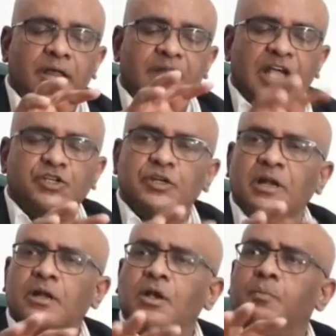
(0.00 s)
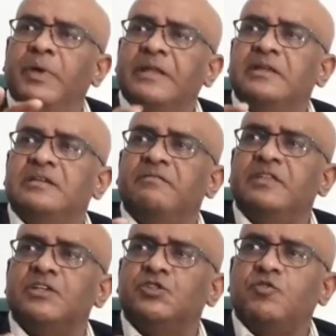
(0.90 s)
national
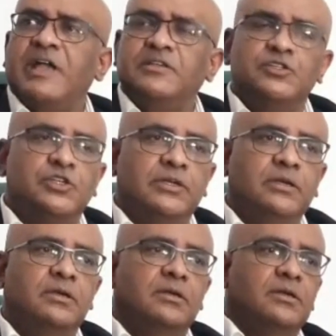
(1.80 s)
competitiveness strategy